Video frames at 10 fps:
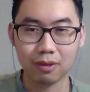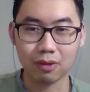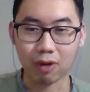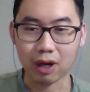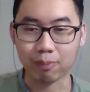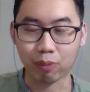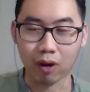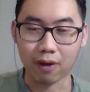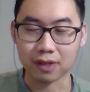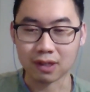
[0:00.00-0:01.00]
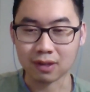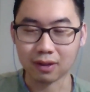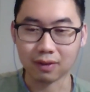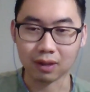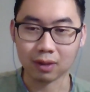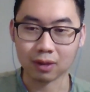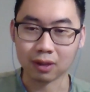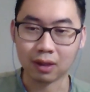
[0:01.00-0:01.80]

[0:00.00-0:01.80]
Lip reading: great prophecy of the era.